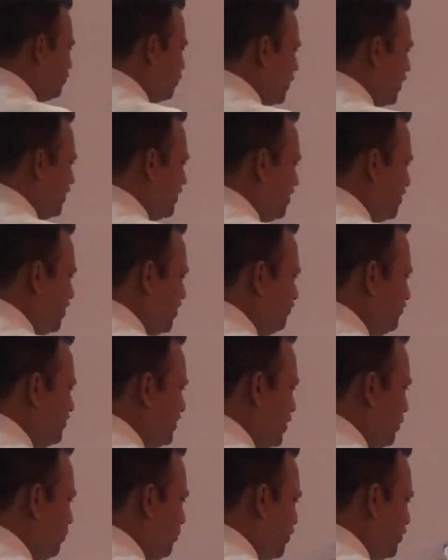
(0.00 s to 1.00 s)
quantity of the
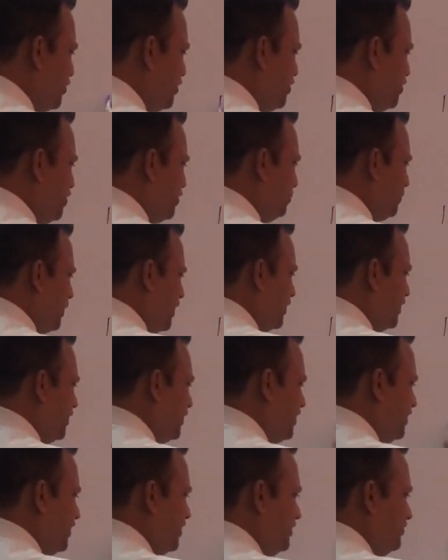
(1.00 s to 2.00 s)
commodity
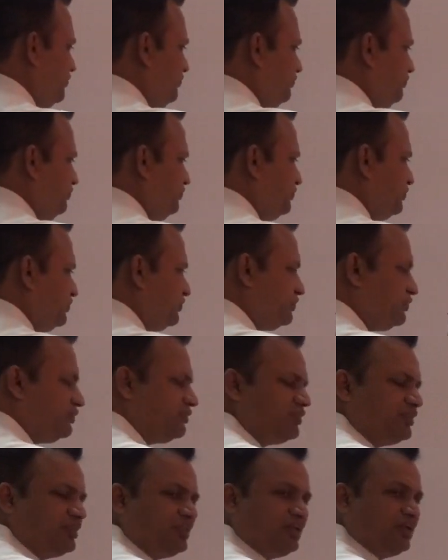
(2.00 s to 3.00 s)
demanded,
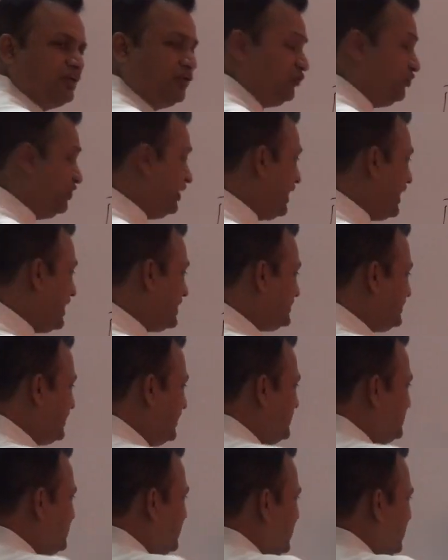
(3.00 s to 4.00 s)
whereas
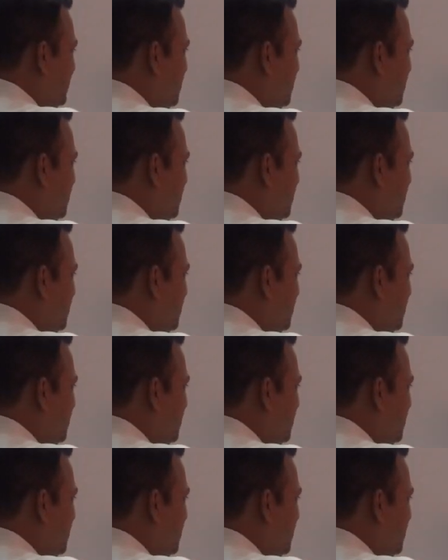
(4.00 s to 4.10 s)
there is an